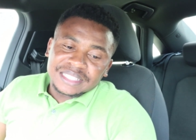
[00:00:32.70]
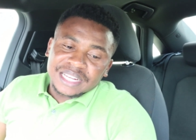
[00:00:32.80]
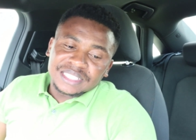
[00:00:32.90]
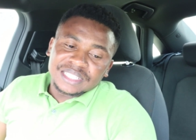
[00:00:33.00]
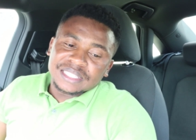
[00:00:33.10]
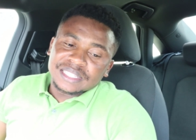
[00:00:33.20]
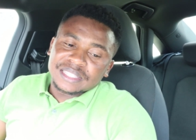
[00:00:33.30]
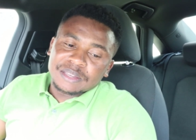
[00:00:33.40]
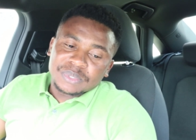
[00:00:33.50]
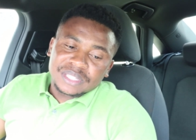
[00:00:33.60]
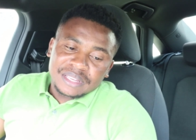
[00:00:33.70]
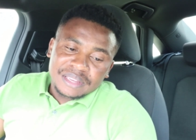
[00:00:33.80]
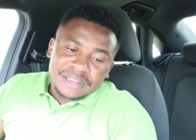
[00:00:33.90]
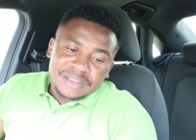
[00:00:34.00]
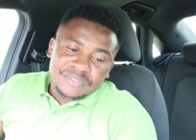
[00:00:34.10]
charging systems,
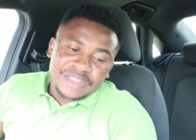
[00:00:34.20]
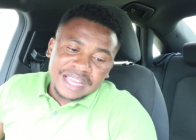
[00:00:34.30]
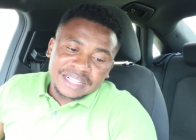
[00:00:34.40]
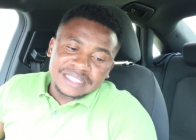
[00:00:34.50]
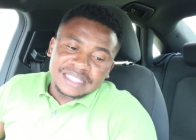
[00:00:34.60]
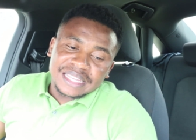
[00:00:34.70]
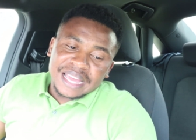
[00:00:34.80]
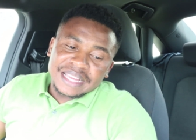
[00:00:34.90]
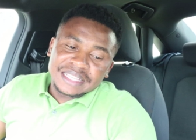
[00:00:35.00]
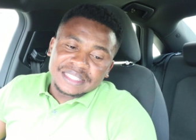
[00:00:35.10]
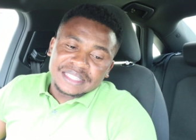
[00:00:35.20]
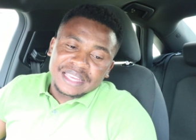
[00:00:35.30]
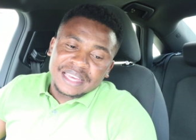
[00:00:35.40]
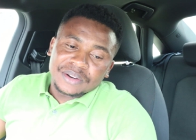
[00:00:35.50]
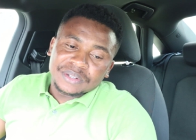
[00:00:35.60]
vehicle designs,
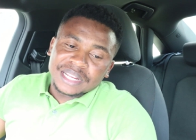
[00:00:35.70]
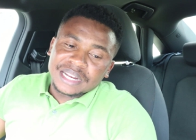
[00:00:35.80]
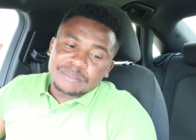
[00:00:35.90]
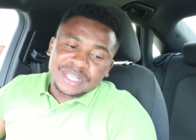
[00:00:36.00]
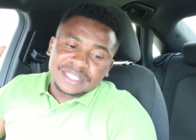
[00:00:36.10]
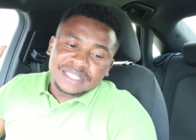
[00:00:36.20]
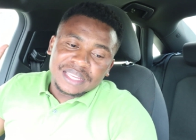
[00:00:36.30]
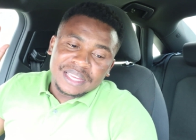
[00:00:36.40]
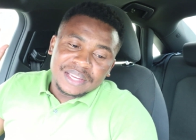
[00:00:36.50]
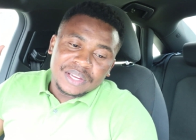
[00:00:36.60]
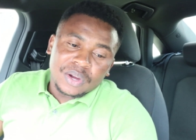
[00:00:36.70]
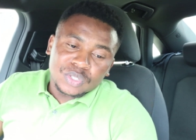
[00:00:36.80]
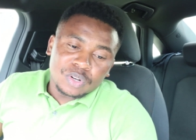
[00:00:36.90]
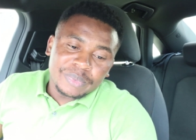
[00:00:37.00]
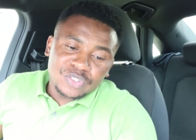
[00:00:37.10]
aerodynamics,
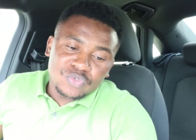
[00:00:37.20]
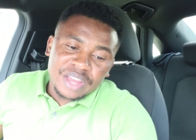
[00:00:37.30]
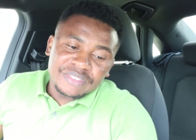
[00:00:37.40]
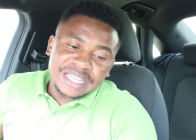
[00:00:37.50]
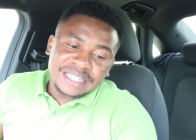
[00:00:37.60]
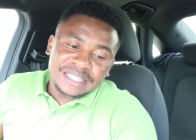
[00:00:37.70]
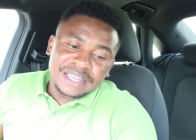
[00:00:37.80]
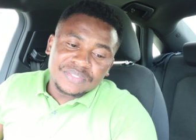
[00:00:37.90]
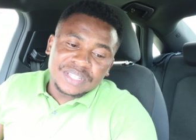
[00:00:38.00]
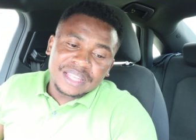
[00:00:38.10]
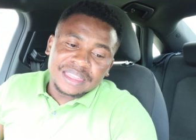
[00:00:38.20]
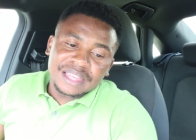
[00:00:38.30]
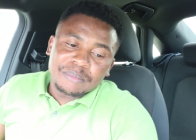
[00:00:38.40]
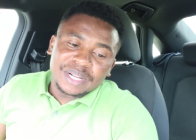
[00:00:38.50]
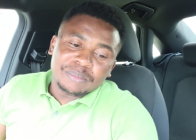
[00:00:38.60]
autonomous driving and safety,
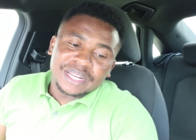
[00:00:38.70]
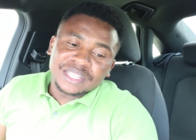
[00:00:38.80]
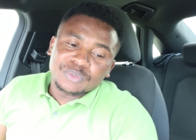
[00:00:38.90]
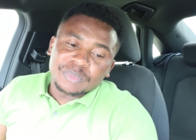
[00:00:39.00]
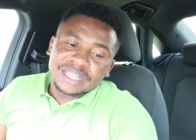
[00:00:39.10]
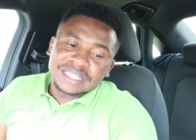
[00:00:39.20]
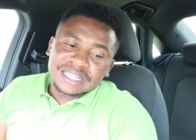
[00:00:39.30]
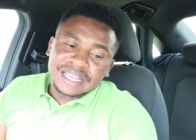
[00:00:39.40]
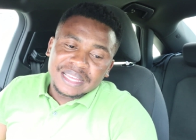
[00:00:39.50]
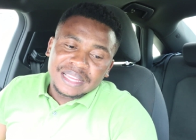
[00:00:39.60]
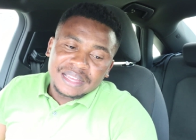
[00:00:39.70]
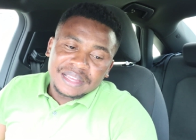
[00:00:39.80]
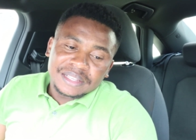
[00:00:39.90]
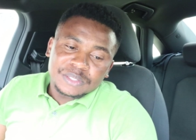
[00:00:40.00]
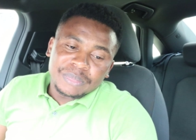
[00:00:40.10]
thermal management,
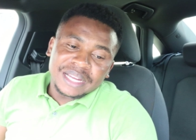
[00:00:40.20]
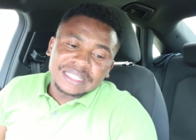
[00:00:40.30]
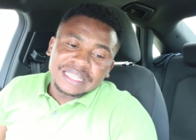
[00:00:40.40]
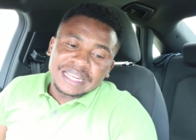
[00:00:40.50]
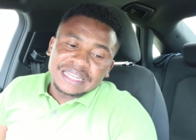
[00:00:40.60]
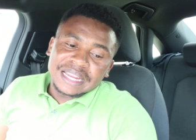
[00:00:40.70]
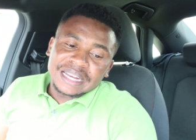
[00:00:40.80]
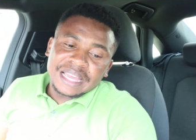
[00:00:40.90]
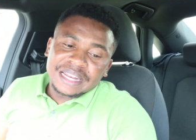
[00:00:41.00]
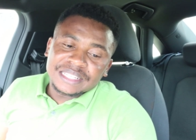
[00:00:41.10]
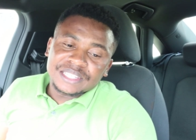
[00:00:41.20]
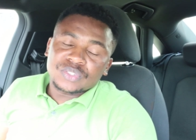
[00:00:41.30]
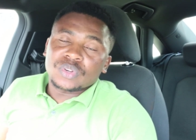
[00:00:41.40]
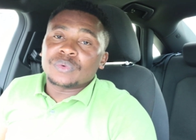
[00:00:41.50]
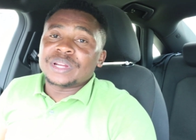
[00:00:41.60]
smart grid and energy
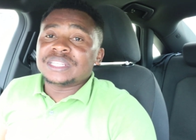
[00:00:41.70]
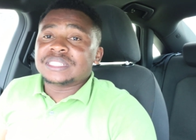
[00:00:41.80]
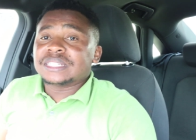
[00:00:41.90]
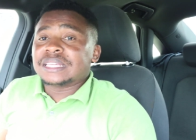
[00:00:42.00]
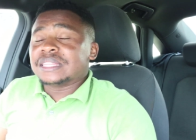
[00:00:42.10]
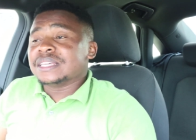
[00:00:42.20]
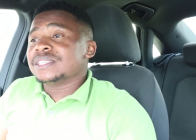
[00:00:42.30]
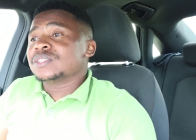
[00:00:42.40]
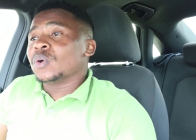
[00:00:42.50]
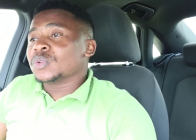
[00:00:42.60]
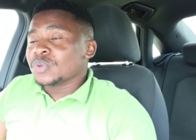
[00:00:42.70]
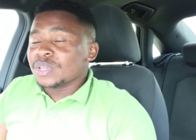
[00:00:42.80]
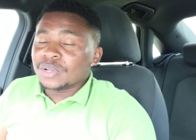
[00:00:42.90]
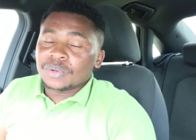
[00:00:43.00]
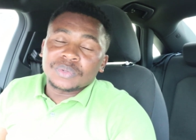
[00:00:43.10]
storage. This also
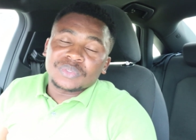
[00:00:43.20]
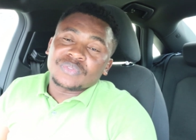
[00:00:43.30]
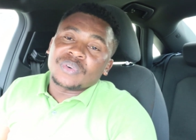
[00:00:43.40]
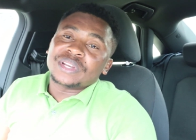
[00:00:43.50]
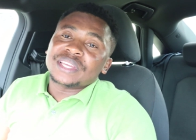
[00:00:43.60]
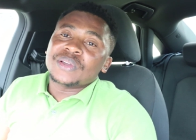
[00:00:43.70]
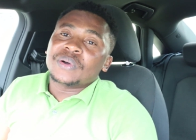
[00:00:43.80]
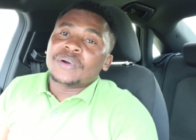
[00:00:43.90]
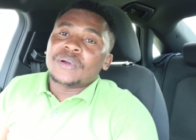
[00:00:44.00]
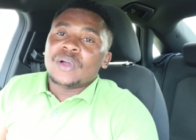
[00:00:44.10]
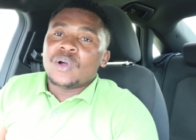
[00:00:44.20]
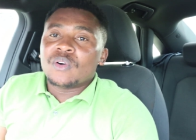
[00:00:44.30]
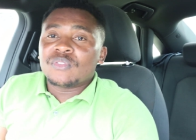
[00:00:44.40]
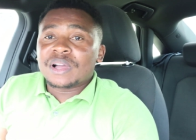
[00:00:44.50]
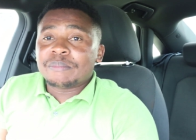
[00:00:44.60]
includes for NIO
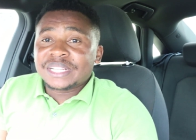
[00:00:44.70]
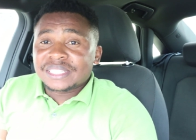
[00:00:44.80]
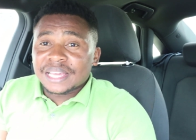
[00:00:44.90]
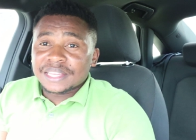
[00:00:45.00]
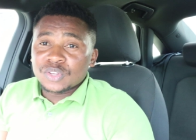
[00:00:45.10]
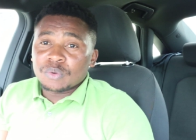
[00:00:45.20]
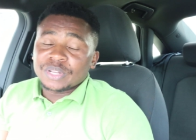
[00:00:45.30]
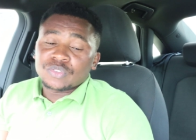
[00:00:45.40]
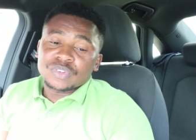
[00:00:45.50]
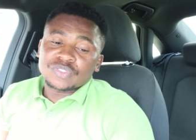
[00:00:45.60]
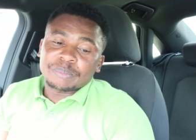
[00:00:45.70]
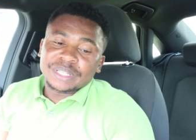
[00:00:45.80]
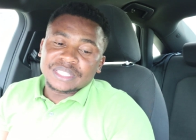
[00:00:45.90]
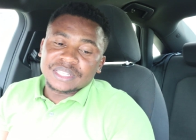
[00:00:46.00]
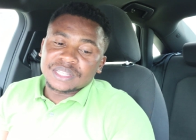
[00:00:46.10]
or for companies like NIO Battery
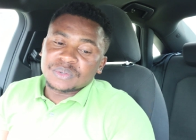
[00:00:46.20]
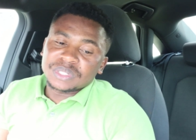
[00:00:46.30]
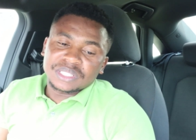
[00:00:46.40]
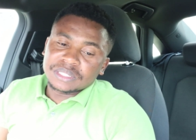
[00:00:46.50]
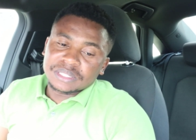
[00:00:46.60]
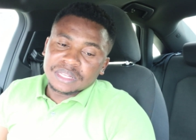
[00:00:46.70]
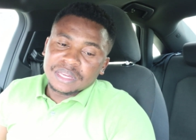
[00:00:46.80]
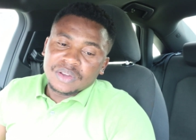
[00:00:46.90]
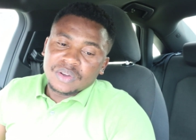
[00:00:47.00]
Swapping Station, which is